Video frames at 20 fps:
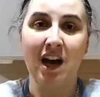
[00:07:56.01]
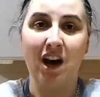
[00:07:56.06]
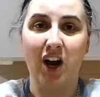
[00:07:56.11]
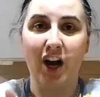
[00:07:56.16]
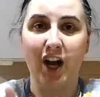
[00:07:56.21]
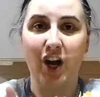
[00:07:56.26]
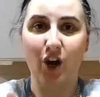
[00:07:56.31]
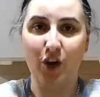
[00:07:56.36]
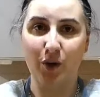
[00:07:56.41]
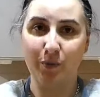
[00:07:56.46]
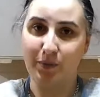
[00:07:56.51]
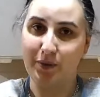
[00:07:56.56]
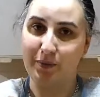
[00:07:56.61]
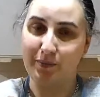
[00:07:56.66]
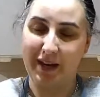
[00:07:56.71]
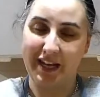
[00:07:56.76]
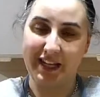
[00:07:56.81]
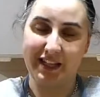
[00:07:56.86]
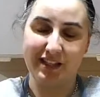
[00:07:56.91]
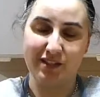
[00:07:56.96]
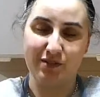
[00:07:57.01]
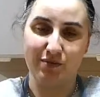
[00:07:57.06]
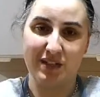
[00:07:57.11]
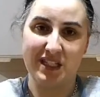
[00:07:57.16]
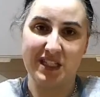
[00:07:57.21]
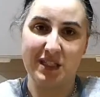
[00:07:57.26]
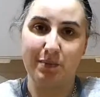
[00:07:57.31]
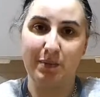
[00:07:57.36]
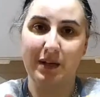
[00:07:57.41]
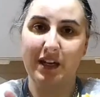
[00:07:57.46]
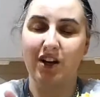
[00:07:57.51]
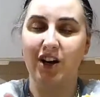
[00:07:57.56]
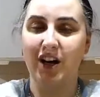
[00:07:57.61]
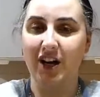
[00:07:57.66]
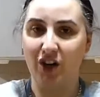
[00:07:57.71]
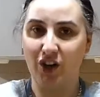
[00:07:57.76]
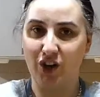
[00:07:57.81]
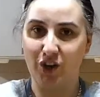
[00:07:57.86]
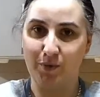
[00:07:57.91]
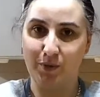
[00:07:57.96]
I hope you make this recipe. I
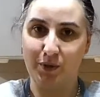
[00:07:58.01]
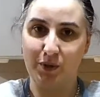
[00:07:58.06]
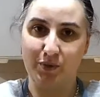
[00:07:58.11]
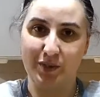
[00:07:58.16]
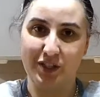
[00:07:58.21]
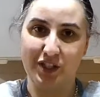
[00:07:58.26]
hope you